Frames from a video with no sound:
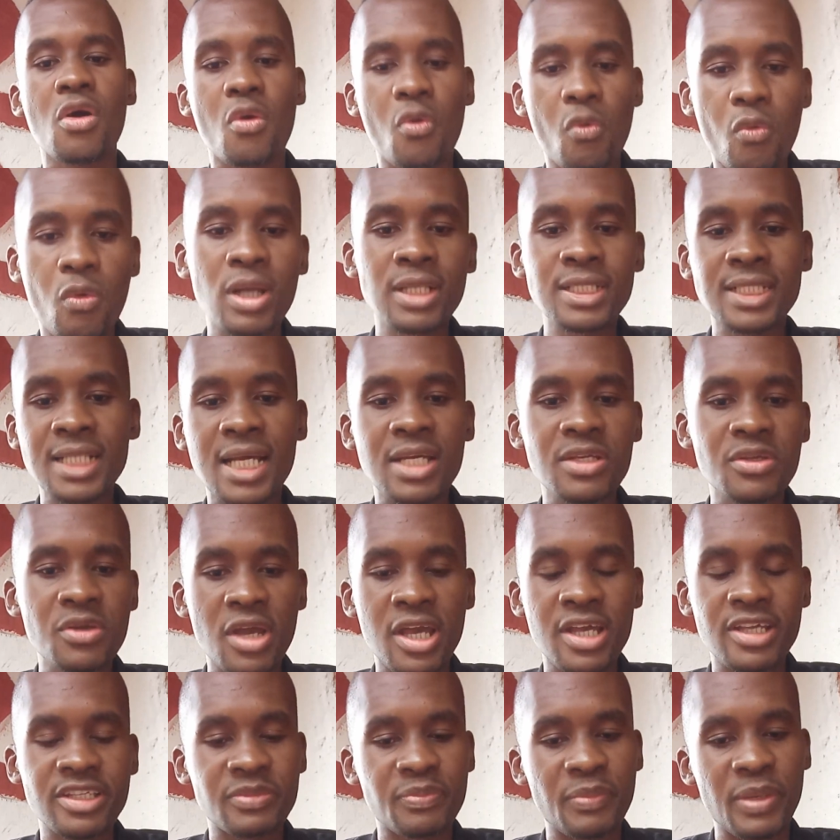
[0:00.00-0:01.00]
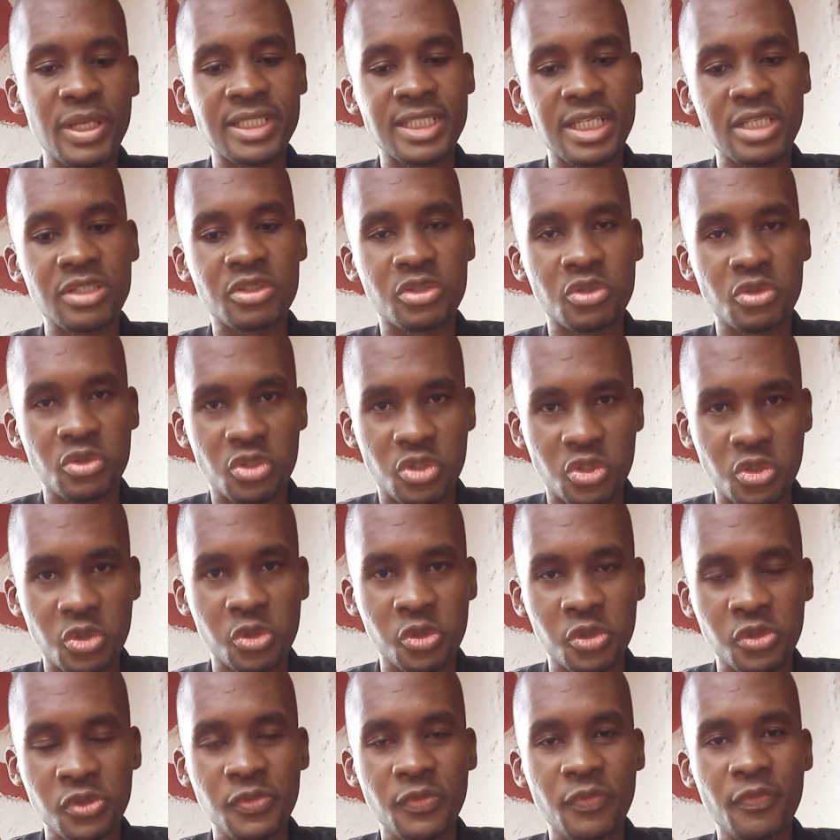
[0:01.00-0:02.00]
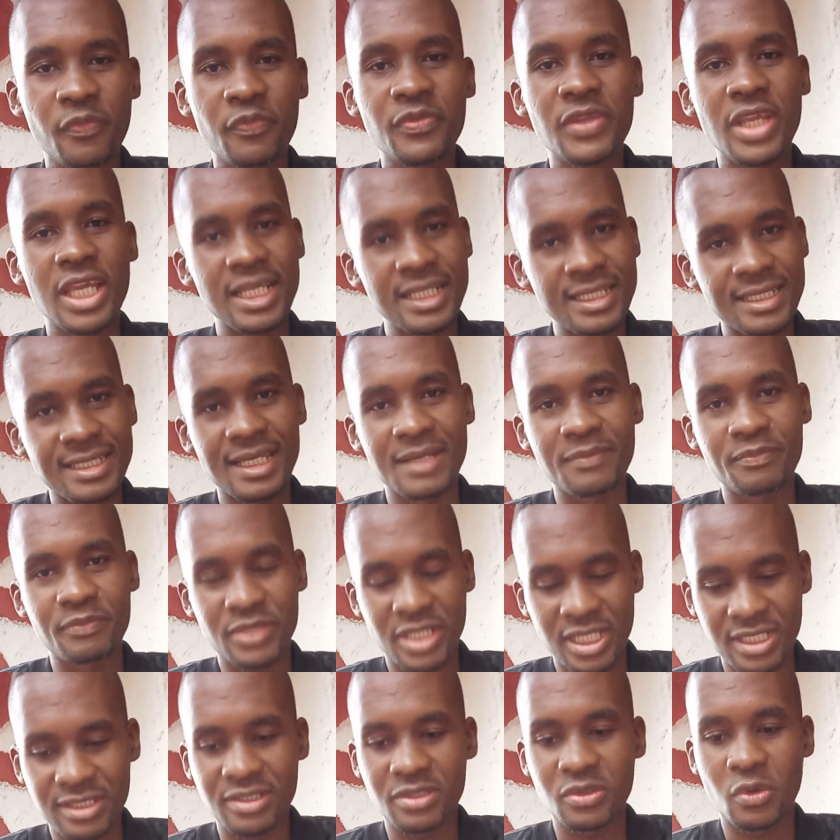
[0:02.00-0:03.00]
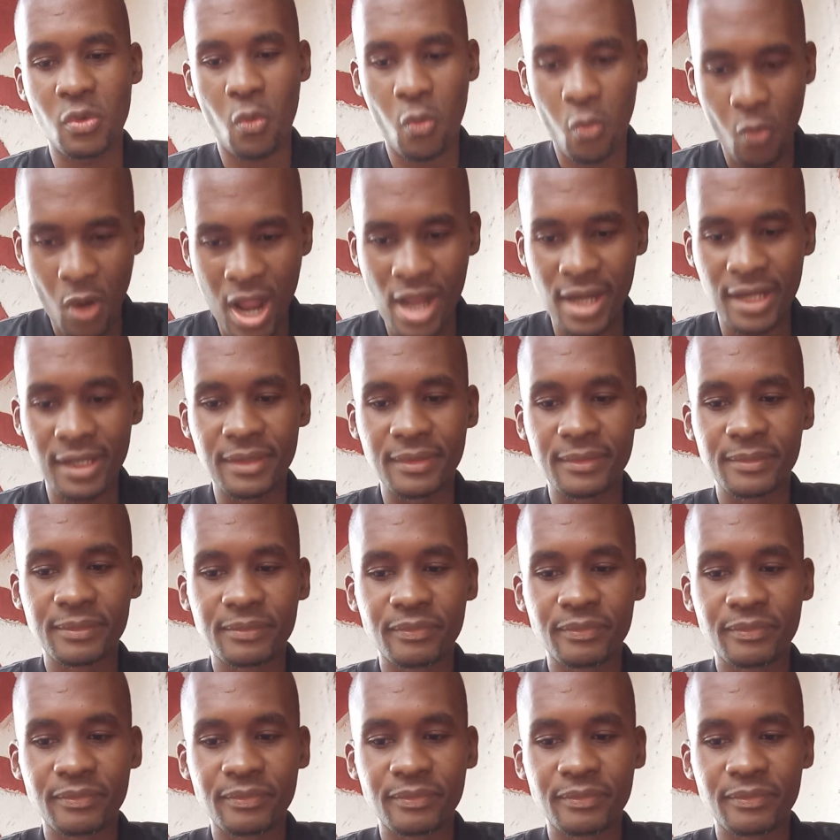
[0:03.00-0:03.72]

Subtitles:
What are you expected to do in subtask 1?